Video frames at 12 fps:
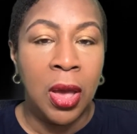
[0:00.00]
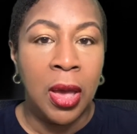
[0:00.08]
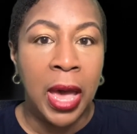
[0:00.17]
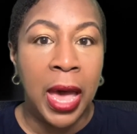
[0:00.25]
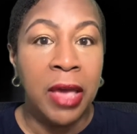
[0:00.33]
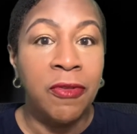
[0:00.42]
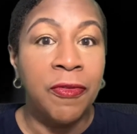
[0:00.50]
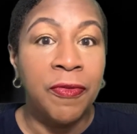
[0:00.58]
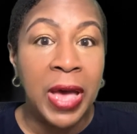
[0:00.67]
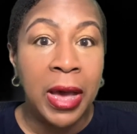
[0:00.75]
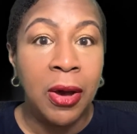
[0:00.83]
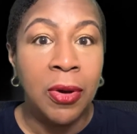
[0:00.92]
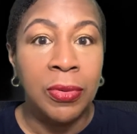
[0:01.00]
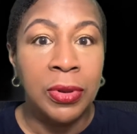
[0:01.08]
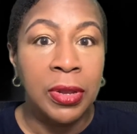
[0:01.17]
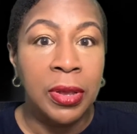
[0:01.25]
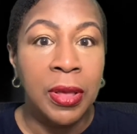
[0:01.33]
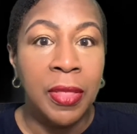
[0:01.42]
I found
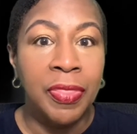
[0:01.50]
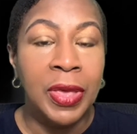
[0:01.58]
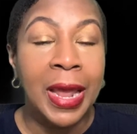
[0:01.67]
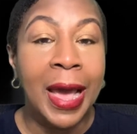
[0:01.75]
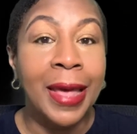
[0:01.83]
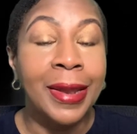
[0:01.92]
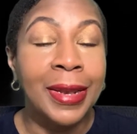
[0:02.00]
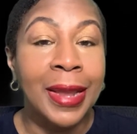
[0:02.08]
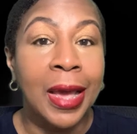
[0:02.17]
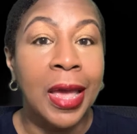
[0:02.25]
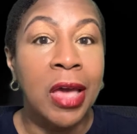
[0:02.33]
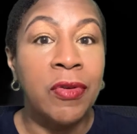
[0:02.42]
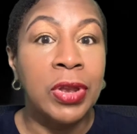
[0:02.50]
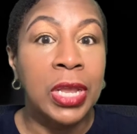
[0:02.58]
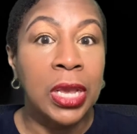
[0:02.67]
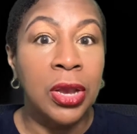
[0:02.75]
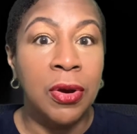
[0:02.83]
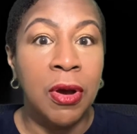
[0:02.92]
that I did not have an
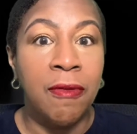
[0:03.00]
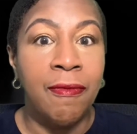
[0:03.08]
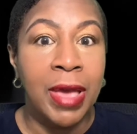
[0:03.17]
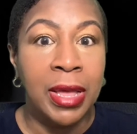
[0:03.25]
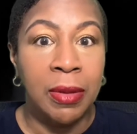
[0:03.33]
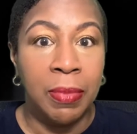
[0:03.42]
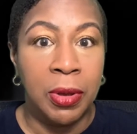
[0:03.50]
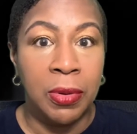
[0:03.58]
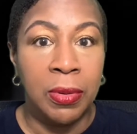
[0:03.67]
ear available